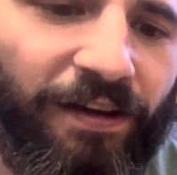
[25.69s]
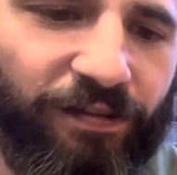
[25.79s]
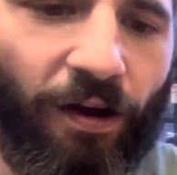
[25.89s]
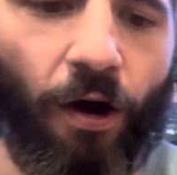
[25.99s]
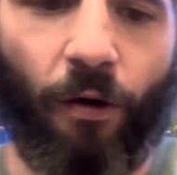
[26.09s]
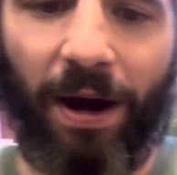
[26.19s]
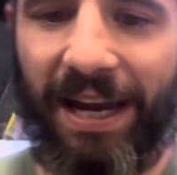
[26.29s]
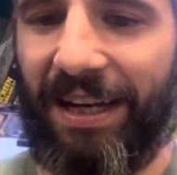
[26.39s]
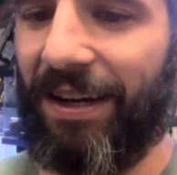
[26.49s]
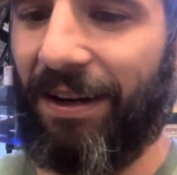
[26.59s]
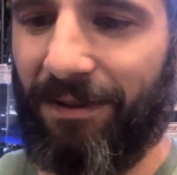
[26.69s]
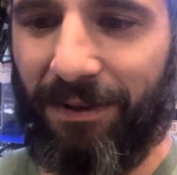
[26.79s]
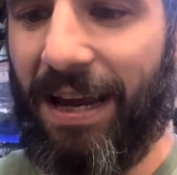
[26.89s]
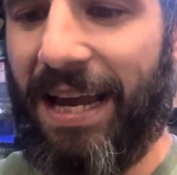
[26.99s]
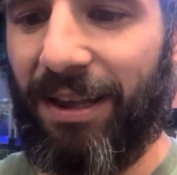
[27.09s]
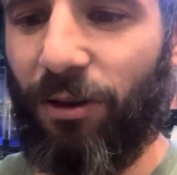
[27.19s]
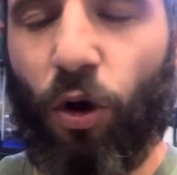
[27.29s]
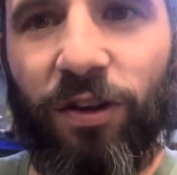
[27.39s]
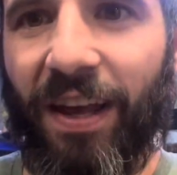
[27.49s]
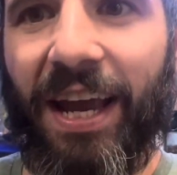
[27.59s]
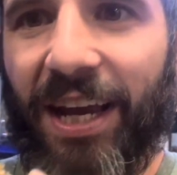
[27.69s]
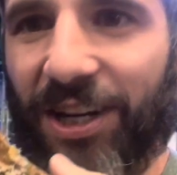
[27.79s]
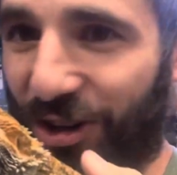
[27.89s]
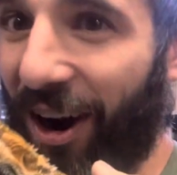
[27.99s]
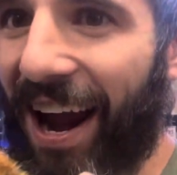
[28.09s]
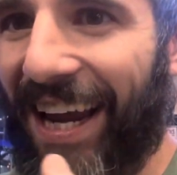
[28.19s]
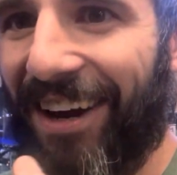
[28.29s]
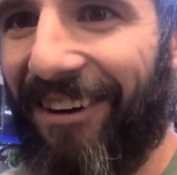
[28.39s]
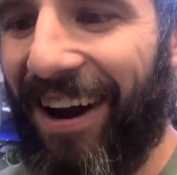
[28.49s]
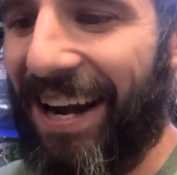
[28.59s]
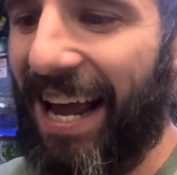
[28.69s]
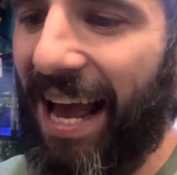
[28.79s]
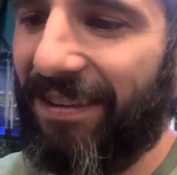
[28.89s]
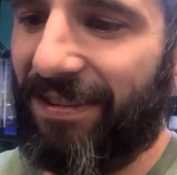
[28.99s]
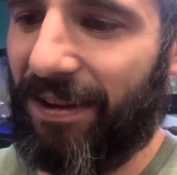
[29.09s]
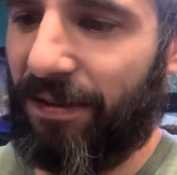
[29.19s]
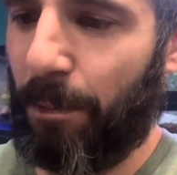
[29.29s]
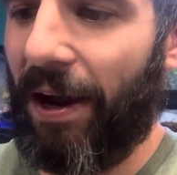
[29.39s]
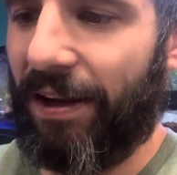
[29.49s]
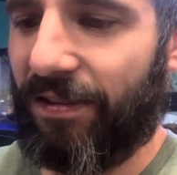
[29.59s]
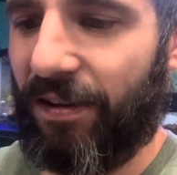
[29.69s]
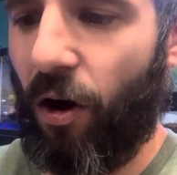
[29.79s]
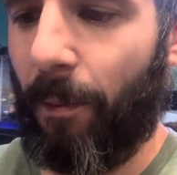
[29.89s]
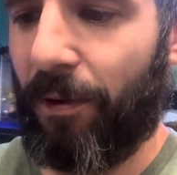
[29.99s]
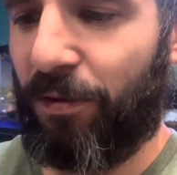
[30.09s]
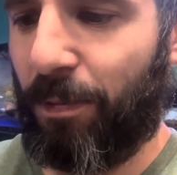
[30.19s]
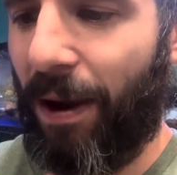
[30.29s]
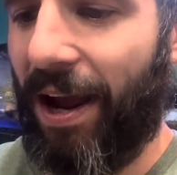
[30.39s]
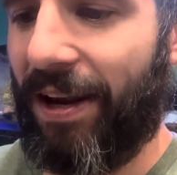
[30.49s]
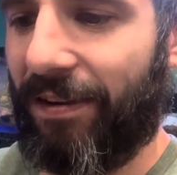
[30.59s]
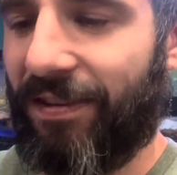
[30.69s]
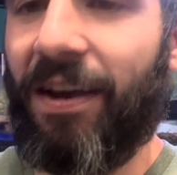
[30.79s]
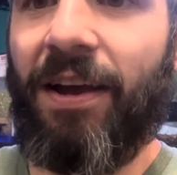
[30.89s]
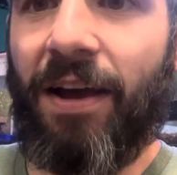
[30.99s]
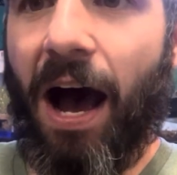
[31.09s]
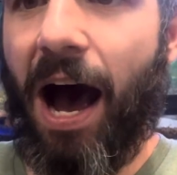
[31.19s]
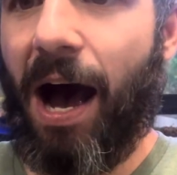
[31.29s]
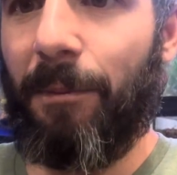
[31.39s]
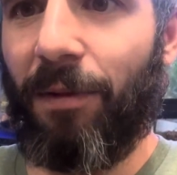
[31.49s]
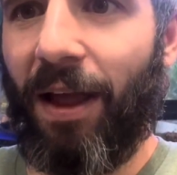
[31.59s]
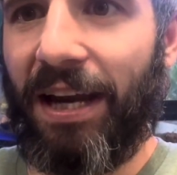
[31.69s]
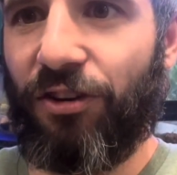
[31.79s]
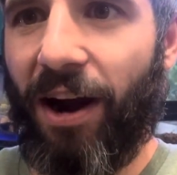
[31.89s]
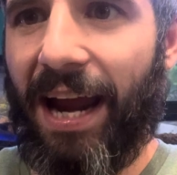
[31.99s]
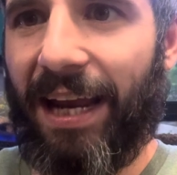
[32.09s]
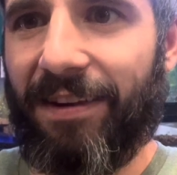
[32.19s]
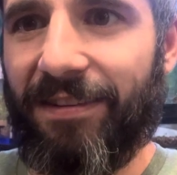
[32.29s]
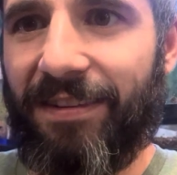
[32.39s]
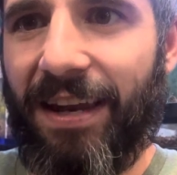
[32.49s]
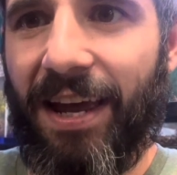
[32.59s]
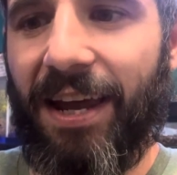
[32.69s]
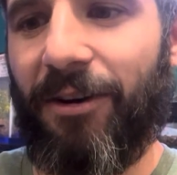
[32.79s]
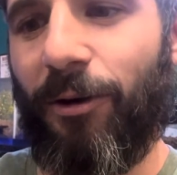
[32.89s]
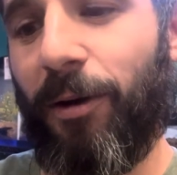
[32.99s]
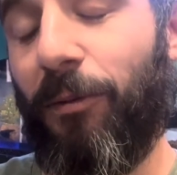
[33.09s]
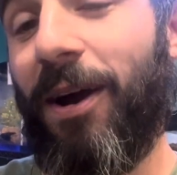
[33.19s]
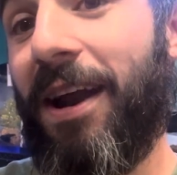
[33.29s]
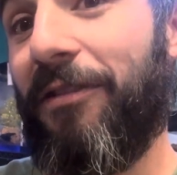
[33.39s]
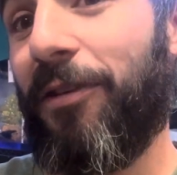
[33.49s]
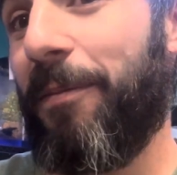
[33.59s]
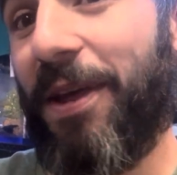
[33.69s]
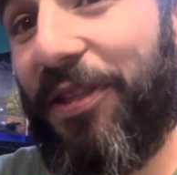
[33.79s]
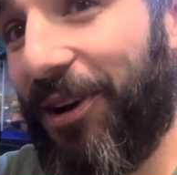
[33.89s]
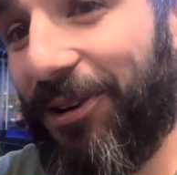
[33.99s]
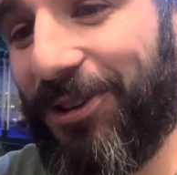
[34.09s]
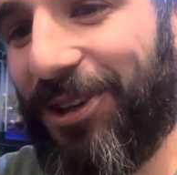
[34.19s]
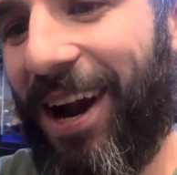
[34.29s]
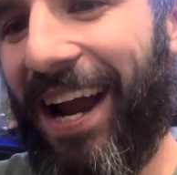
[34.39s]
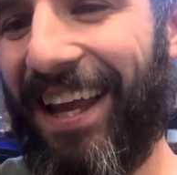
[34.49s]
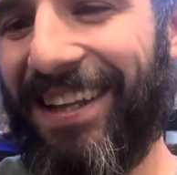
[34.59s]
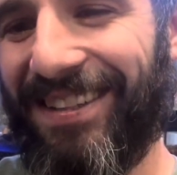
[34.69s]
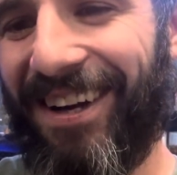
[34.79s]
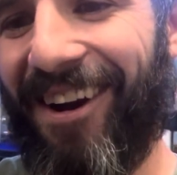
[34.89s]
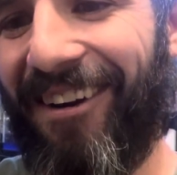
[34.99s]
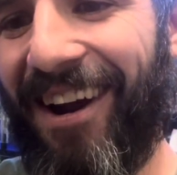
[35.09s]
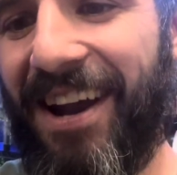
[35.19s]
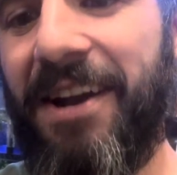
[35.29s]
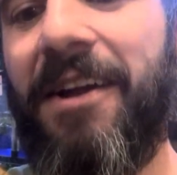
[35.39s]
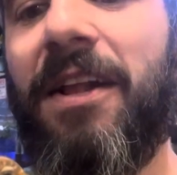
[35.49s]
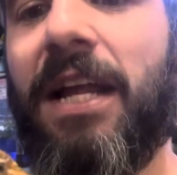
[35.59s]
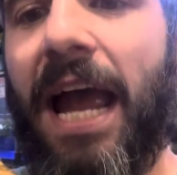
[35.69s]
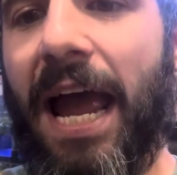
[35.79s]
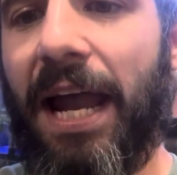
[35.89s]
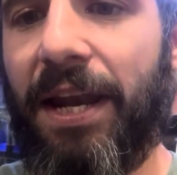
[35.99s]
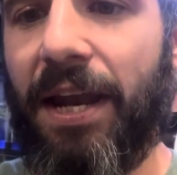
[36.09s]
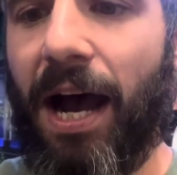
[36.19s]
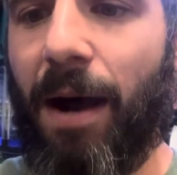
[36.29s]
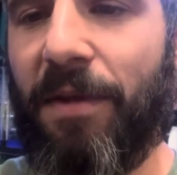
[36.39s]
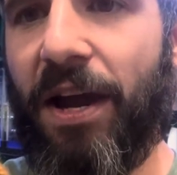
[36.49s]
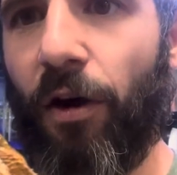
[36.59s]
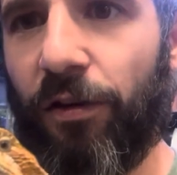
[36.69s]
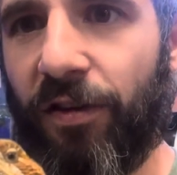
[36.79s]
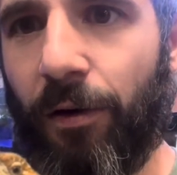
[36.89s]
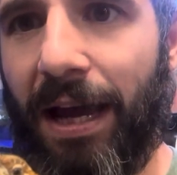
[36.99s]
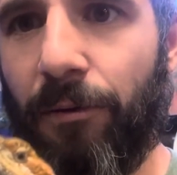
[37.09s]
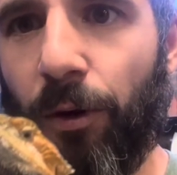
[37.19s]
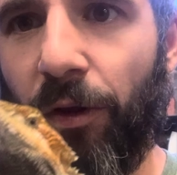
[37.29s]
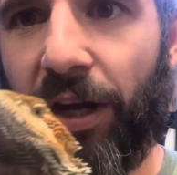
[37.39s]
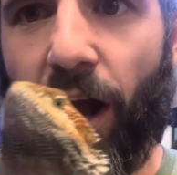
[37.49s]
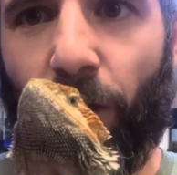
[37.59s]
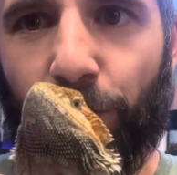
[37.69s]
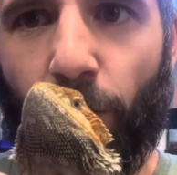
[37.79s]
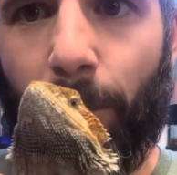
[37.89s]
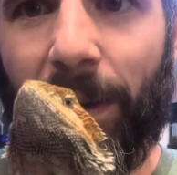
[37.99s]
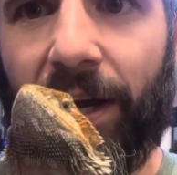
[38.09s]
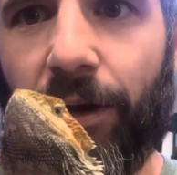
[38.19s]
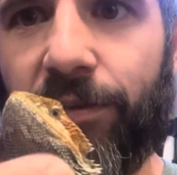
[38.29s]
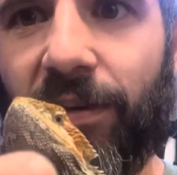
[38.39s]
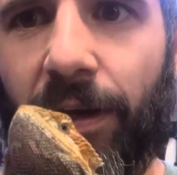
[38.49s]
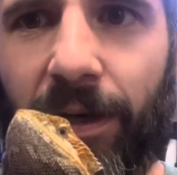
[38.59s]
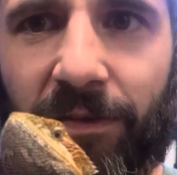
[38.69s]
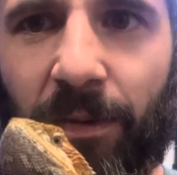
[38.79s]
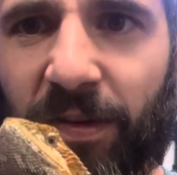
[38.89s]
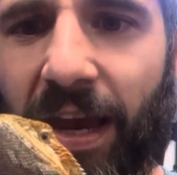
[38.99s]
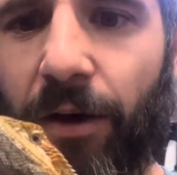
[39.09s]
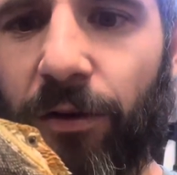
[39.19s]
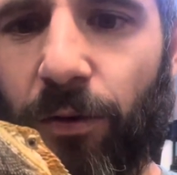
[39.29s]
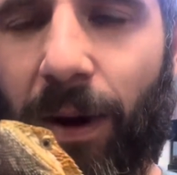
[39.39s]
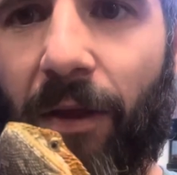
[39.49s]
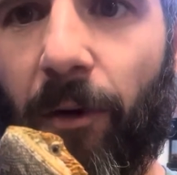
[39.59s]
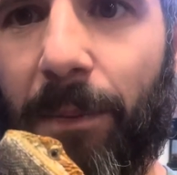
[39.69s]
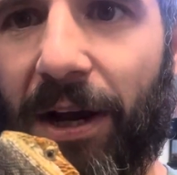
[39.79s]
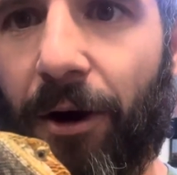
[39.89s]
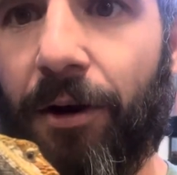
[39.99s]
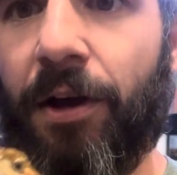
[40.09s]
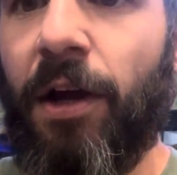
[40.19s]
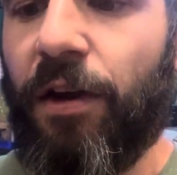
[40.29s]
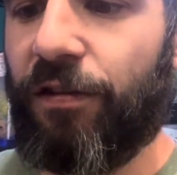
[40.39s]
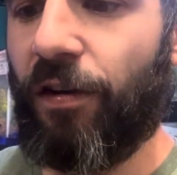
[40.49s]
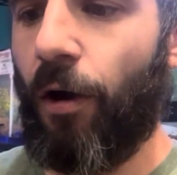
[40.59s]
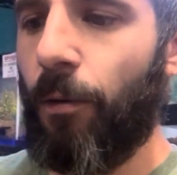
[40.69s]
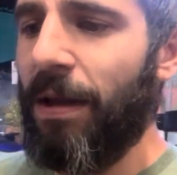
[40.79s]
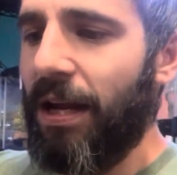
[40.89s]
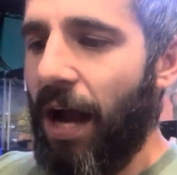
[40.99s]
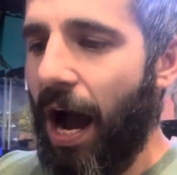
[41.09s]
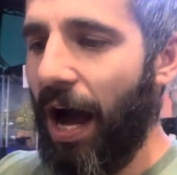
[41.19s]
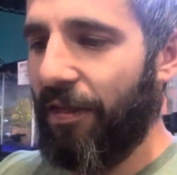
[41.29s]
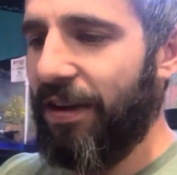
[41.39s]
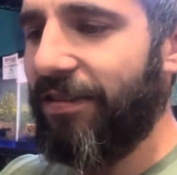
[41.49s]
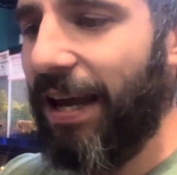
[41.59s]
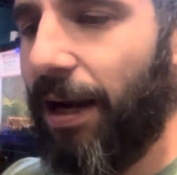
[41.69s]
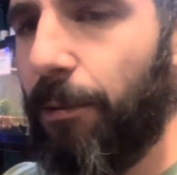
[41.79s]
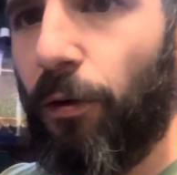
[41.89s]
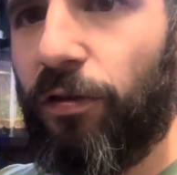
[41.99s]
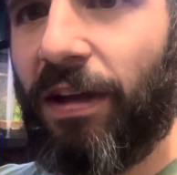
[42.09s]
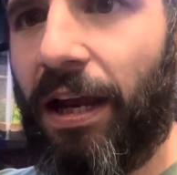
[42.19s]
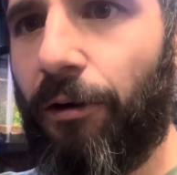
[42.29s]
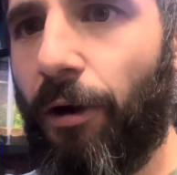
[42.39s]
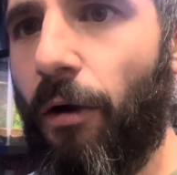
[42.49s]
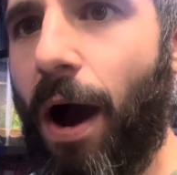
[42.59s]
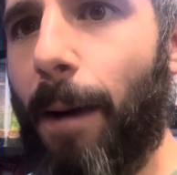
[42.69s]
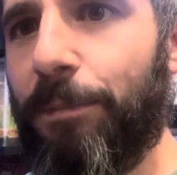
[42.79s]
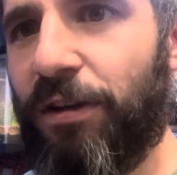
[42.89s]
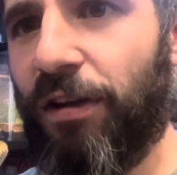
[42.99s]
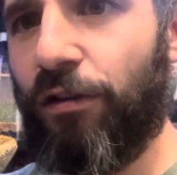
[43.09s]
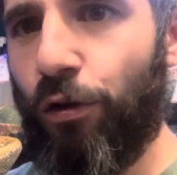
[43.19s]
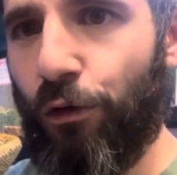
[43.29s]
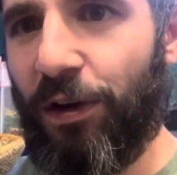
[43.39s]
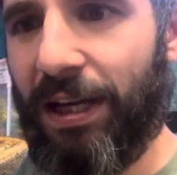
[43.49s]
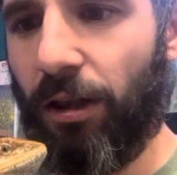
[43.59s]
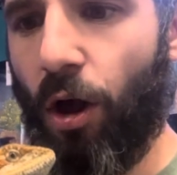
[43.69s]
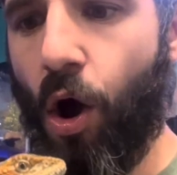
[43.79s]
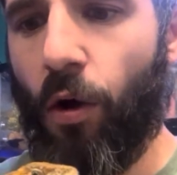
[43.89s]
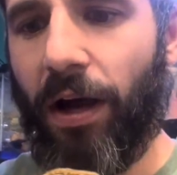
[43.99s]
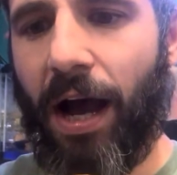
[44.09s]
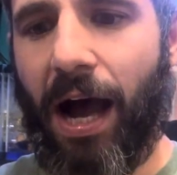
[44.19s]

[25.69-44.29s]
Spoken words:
So it looks like a dragon, right? It has the spikes, the armored spikes, like dragons did, or whatever mythical dragons are, right? And they also get really colorful beards and some scales around their beard. So these animals can grow up to 2 feet long.